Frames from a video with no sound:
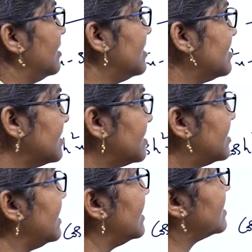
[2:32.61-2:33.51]
This is
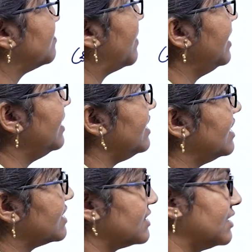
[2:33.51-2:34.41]
ds by
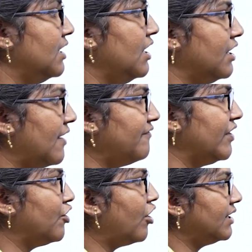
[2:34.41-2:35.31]
dx. Now we
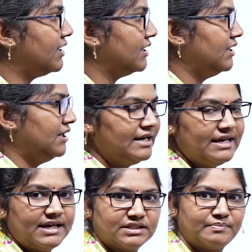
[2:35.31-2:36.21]
got
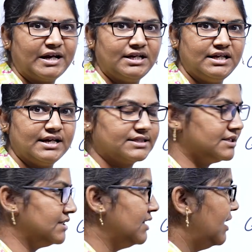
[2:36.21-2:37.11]
ds by
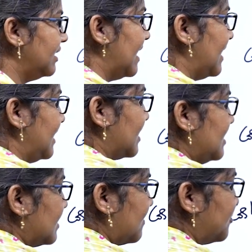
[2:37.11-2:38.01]
dx directly
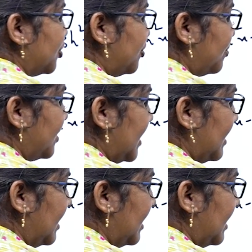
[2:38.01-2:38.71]
substituting